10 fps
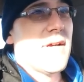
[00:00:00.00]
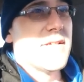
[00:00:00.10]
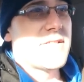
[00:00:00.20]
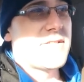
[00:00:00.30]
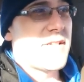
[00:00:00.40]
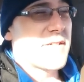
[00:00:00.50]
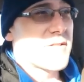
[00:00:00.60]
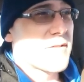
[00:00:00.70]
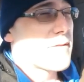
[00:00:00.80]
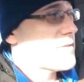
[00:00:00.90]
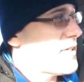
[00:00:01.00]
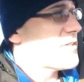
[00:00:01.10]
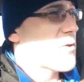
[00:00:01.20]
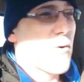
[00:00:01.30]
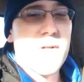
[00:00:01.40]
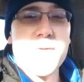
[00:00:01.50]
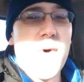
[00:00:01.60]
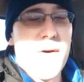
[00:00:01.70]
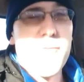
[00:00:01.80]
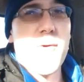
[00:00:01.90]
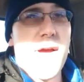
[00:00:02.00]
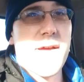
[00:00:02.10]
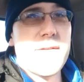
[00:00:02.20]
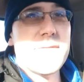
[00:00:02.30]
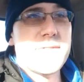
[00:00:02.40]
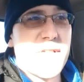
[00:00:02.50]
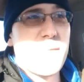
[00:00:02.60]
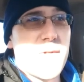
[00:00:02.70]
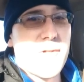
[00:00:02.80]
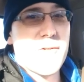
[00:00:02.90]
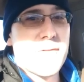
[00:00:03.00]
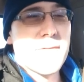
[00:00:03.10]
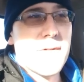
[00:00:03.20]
that's a 6 6 core 12 thread CPU